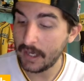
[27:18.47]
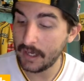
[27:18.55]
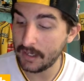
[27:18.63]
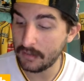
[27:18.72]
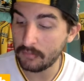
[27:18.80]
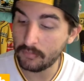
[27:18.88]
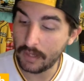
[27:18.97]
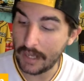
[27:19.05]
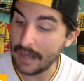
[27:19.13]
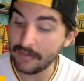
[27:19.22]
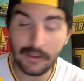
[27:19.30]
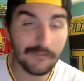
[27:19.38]
And
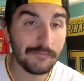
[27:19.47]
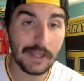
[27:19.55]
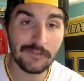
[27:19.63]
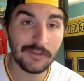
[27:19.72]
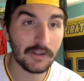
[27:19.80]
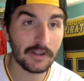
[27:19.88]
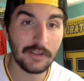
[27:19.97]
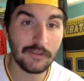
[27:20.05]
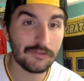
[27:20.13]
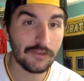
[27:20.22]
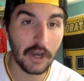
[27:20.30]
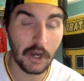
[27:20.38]
as I've mentioned on
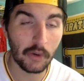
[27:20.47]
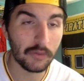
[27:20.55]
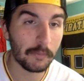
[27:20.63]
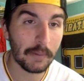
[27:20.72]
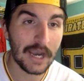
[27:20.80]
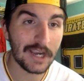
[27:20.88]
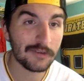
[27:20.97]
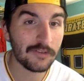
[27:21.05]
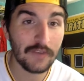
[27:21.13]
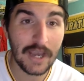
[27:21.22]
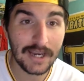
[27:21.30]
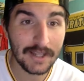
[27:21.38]
this show, the Pirates
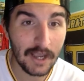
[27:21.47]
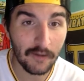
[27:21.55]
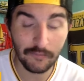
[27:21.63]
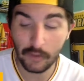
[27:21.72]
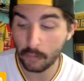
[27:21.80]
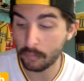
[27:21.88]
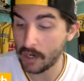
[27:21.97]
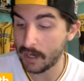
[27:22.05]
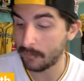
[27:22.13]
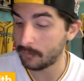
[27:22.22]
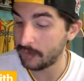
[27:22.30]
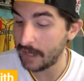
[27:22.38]
have had an outfield problem.